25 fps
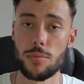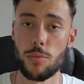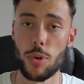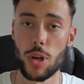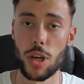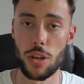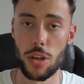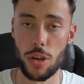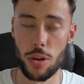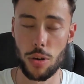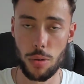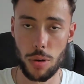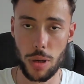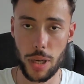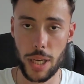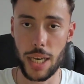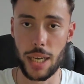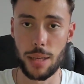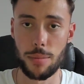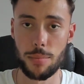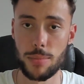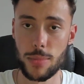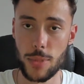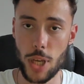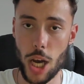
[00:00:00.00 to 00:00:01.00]
want to know, okay,
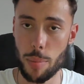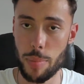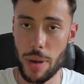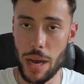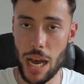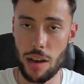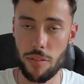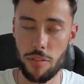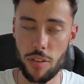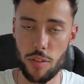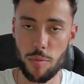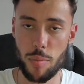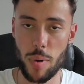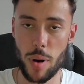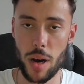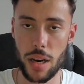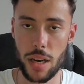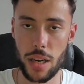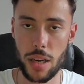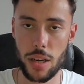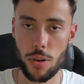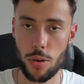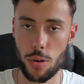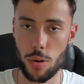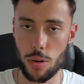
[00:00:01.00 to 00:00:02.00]
top half of the
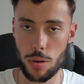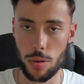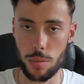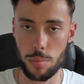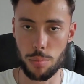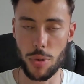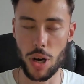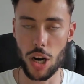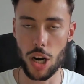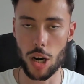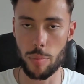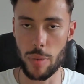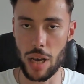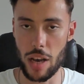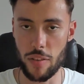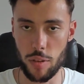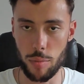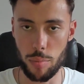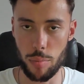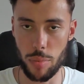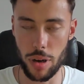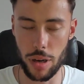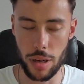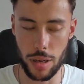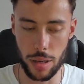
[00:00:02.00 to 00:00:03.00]
body or bottom half of
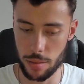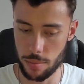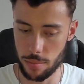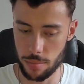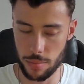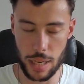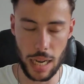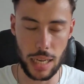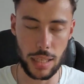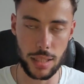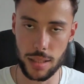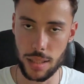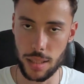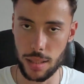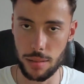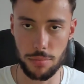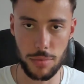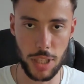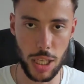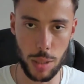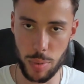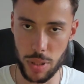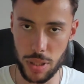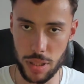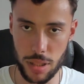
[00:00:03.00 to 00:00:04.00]
the body. That's it.
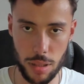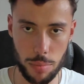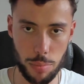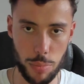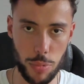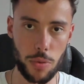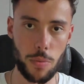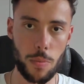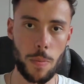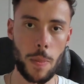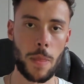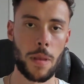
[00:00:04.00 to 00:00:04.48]
Keep it simple.